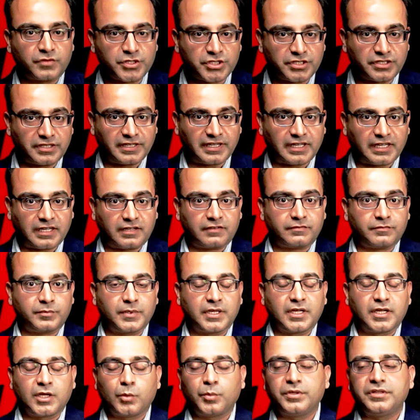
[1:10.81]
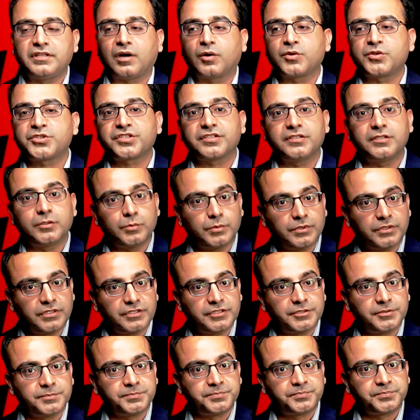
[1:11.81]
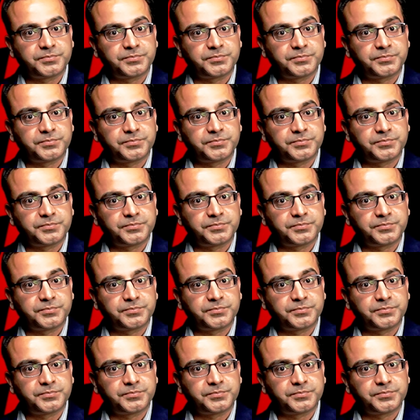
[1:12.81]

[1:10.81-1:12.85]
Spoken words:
which they have with the outside world.